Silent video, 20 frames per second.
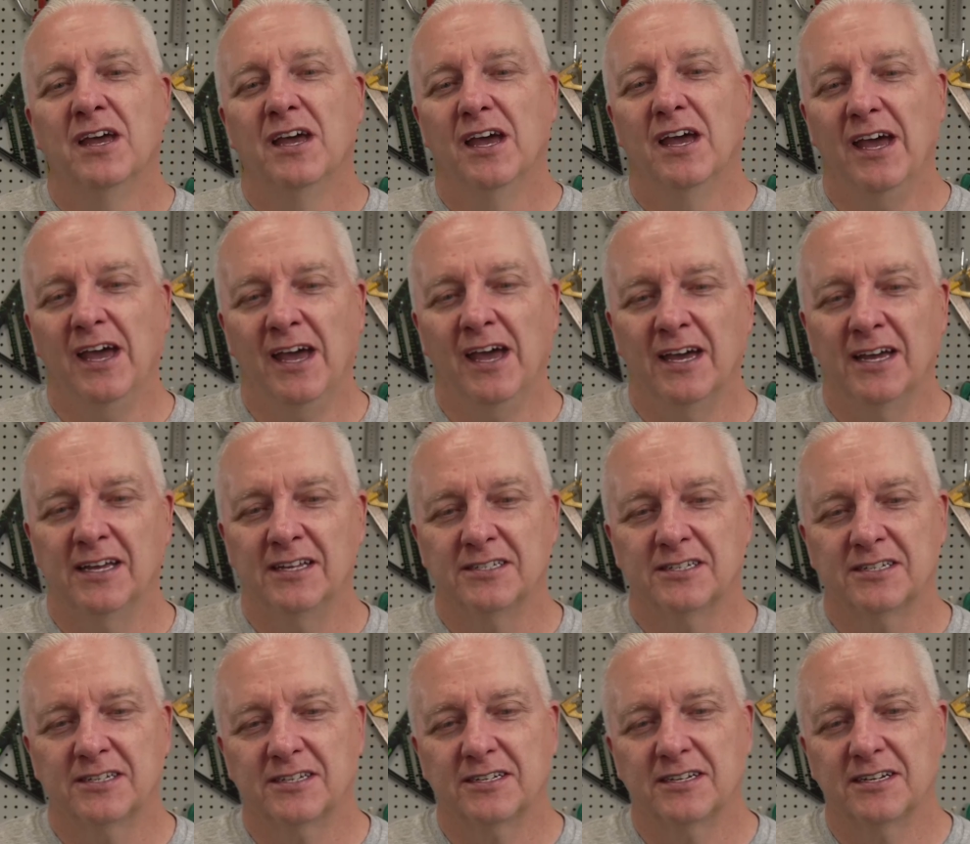And
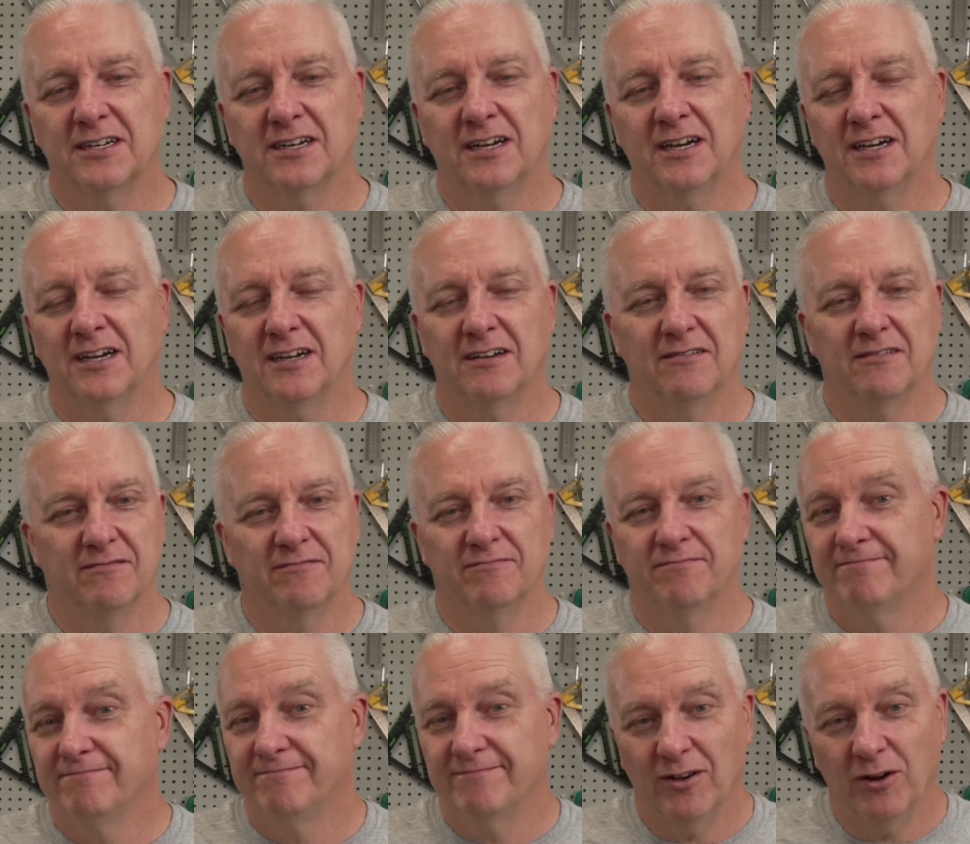uh,
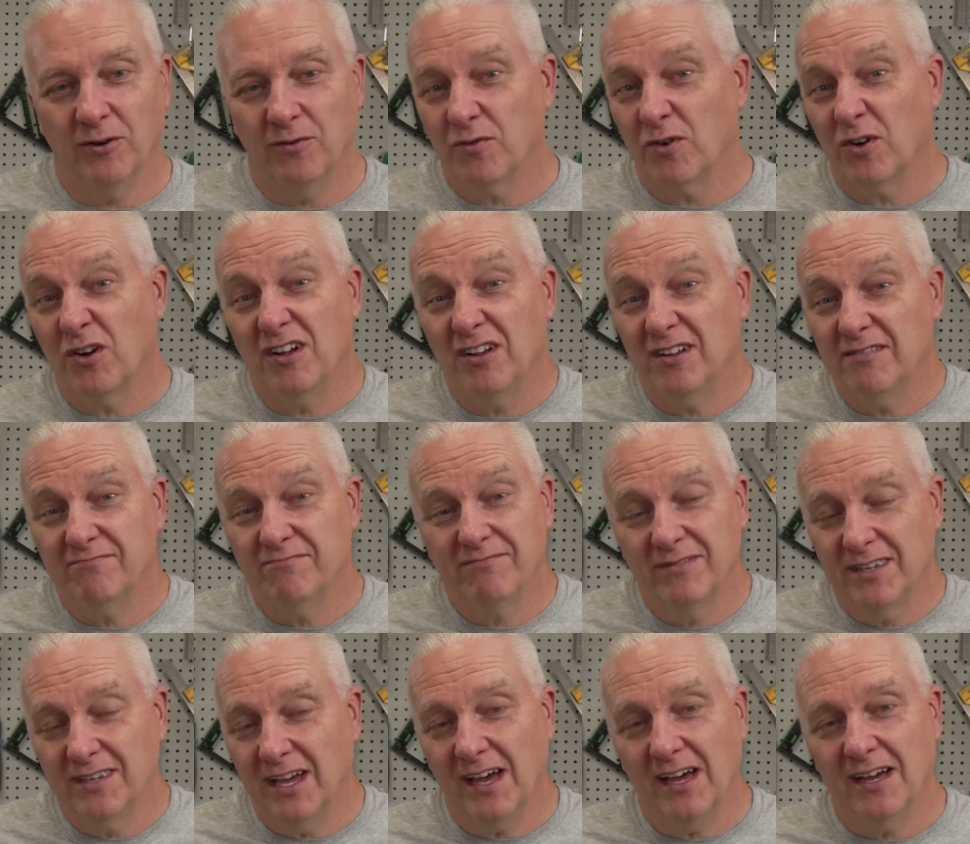overall,
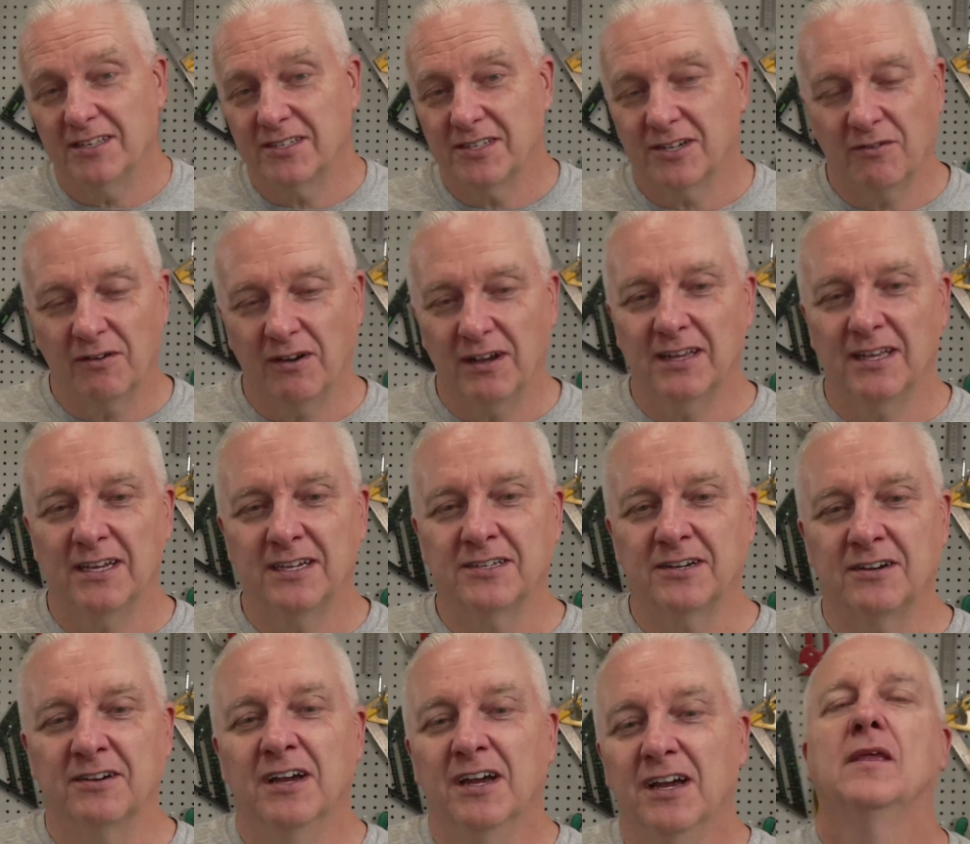yeah, it's a great
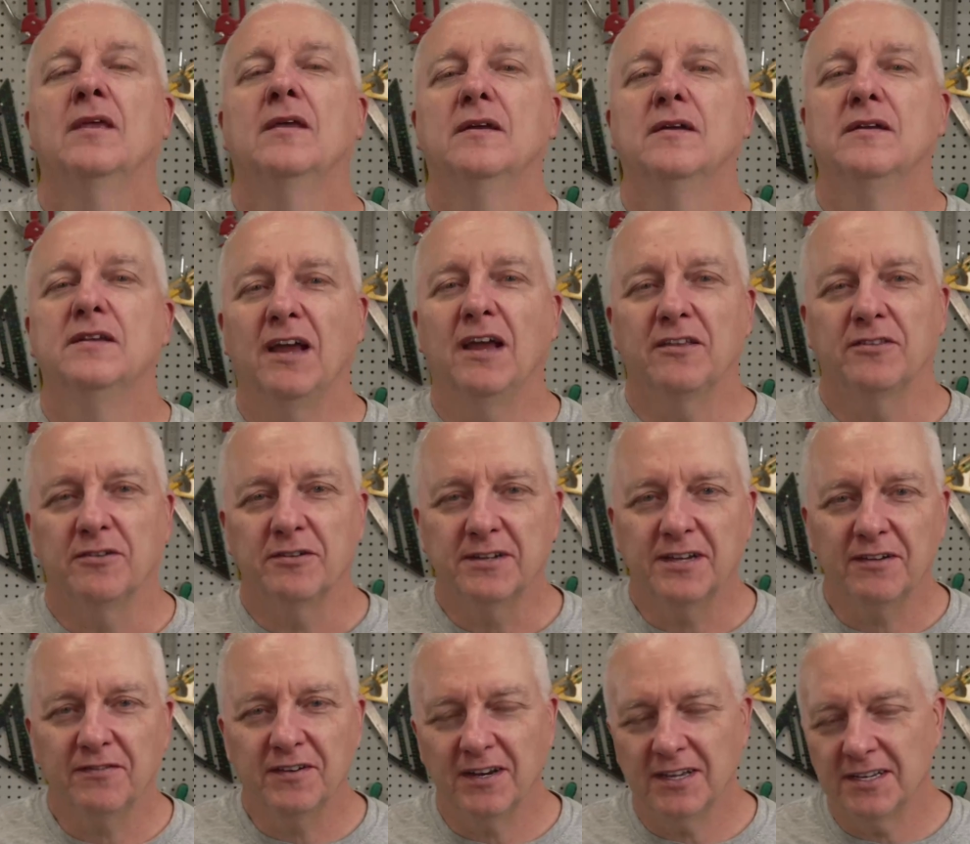laser. Now there are
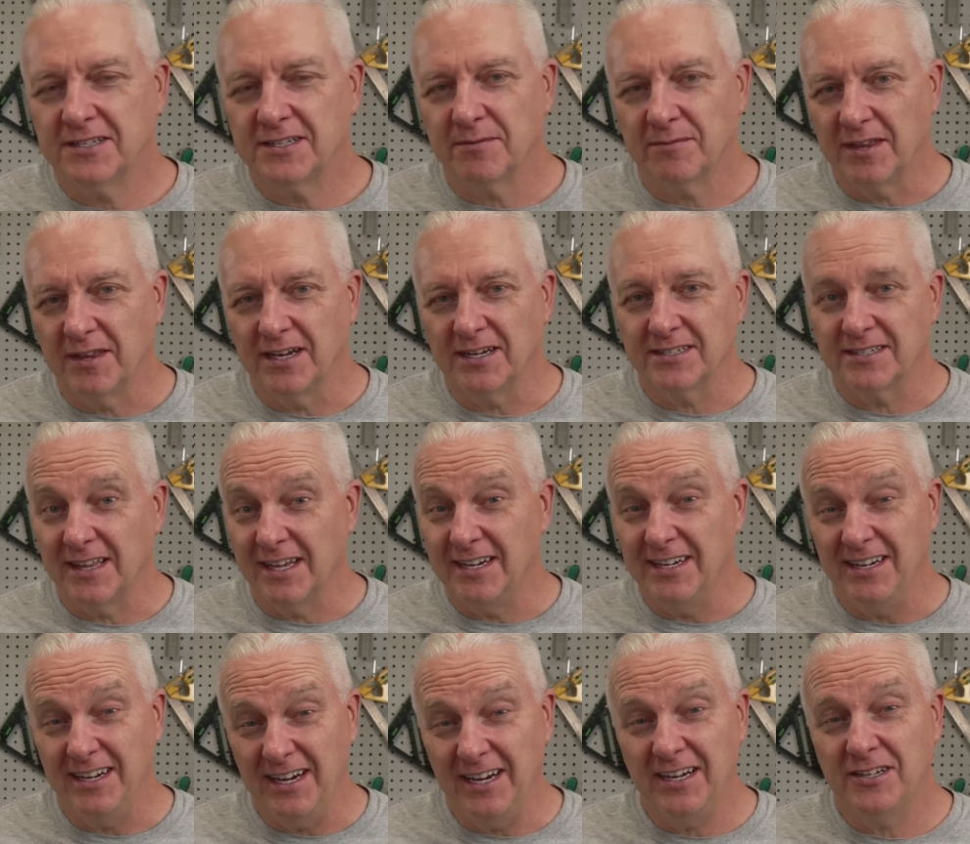definitely some things they
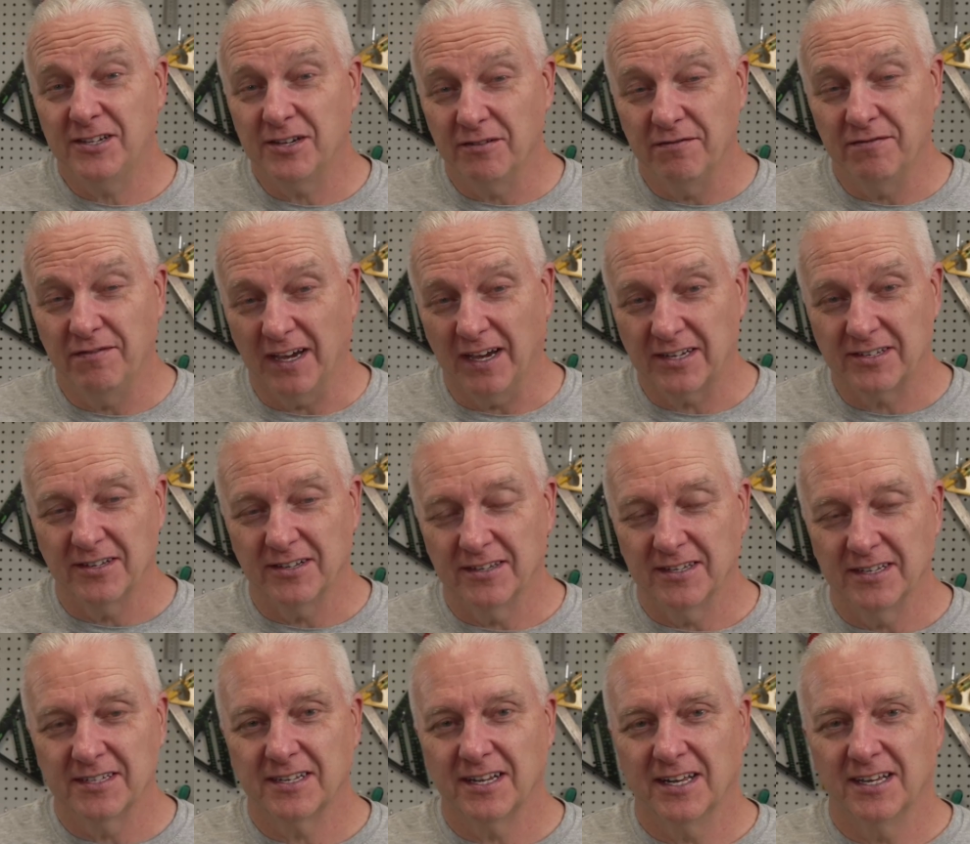need to fix on
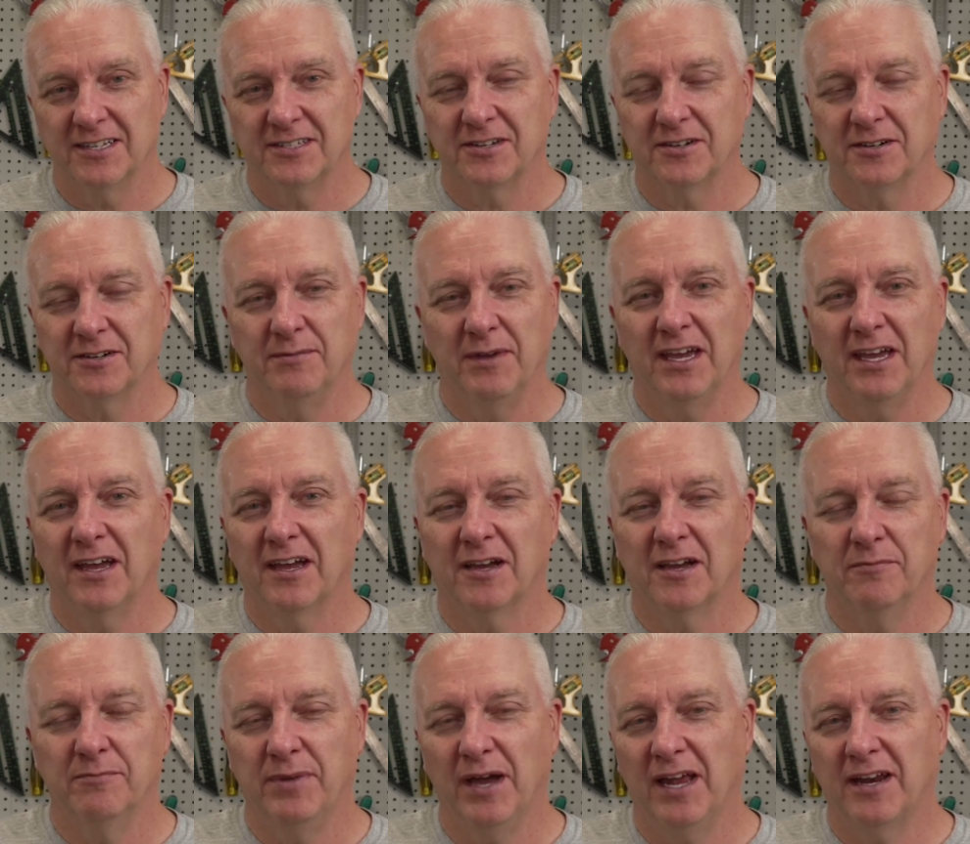this laser to make it
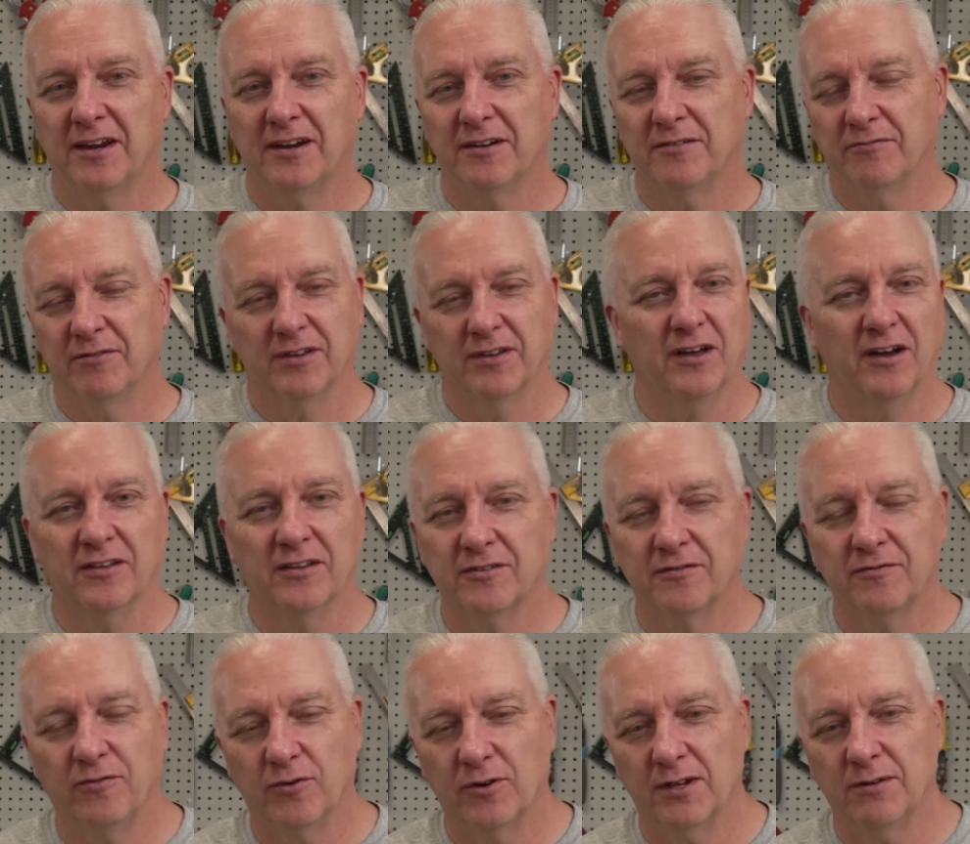competitive with other
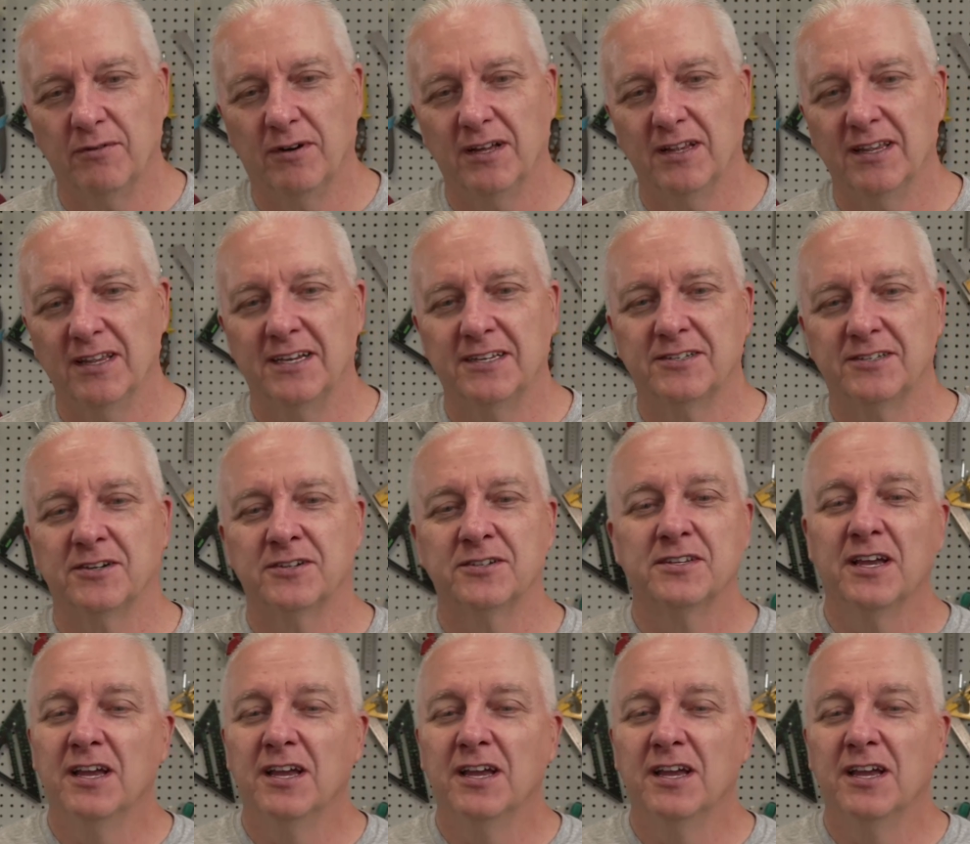40 watt lasers.